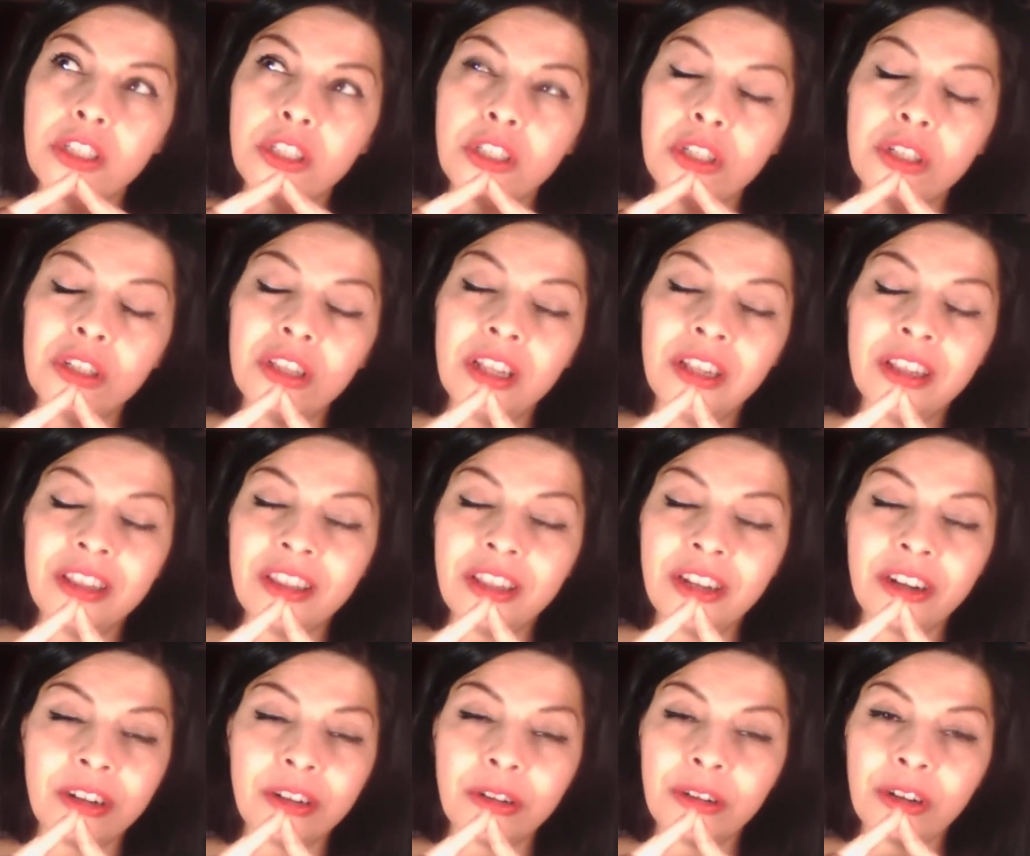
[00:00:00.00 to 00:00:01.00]
you know,
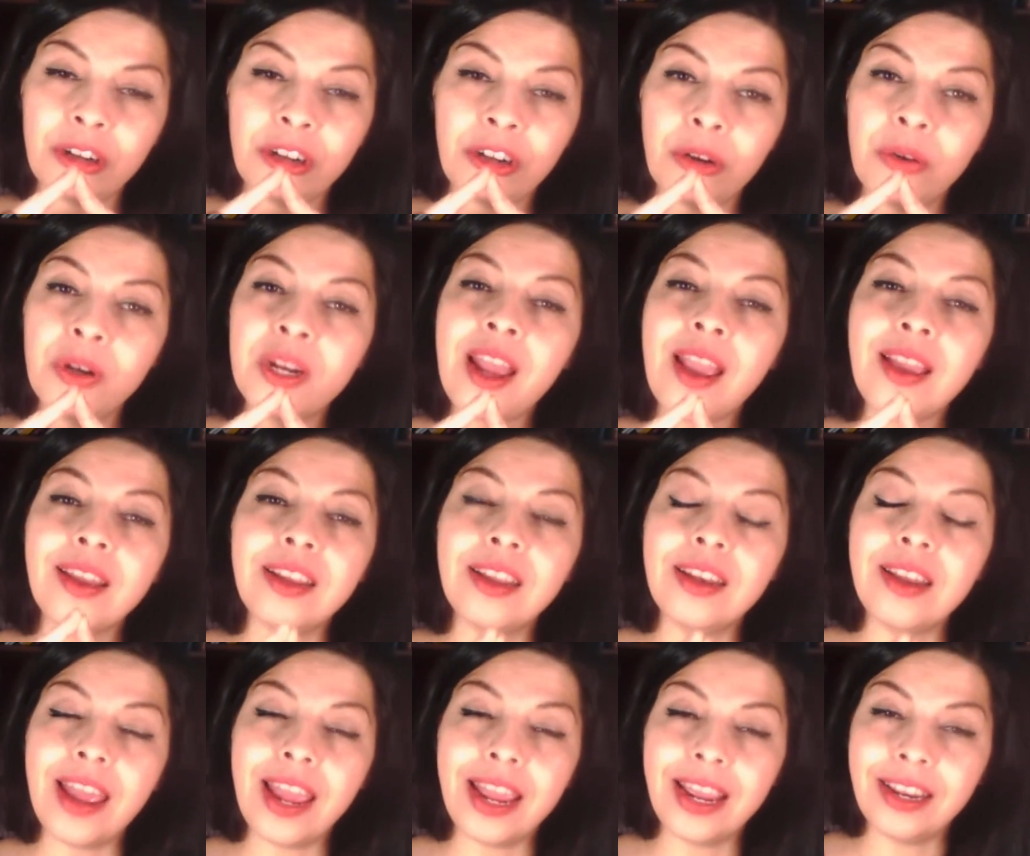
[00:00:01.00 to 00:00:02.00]
they
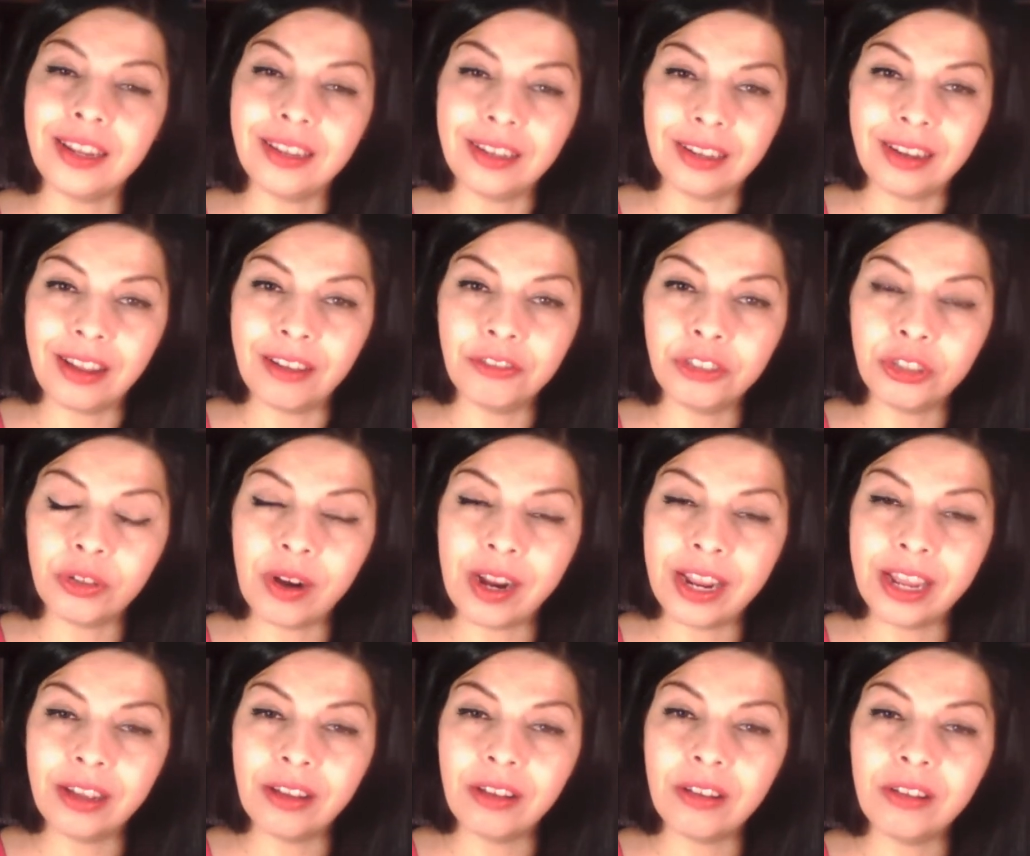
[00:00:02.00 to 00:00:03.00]
created a love
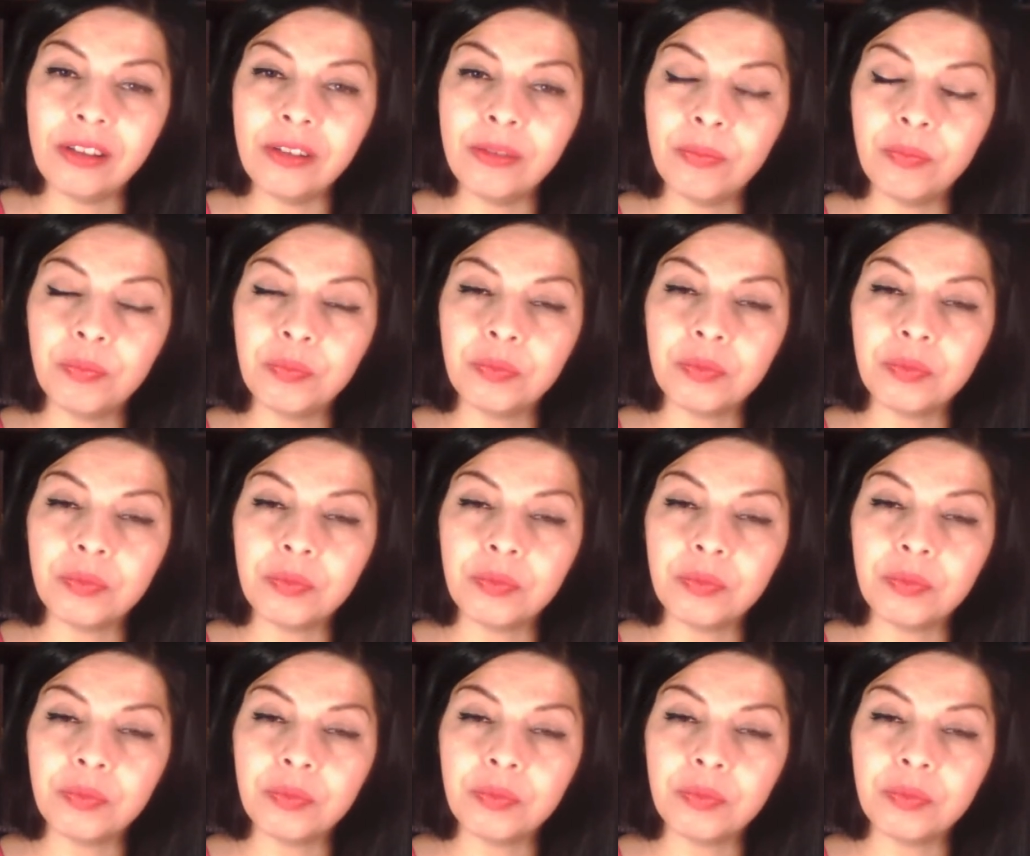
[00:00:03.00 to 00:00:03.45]
triangle.